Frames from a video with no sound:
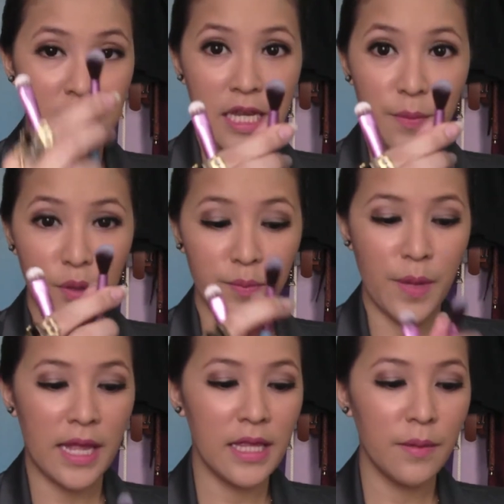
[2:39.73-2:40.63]
tapered
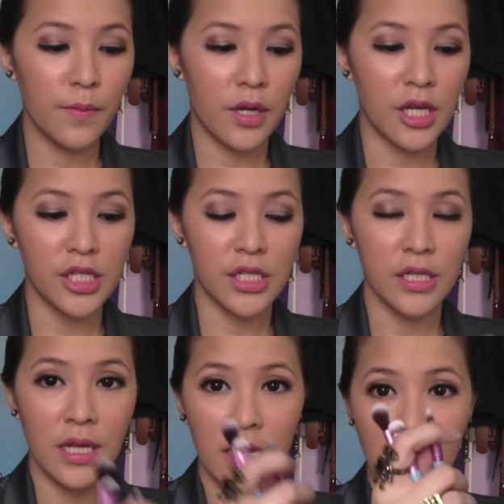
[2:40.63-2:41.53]
blending brush,
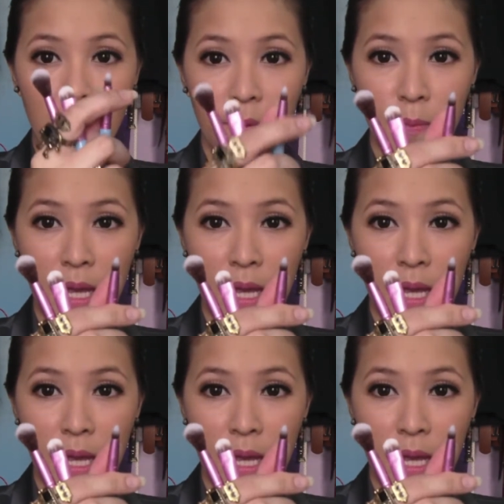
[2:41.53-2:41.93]
a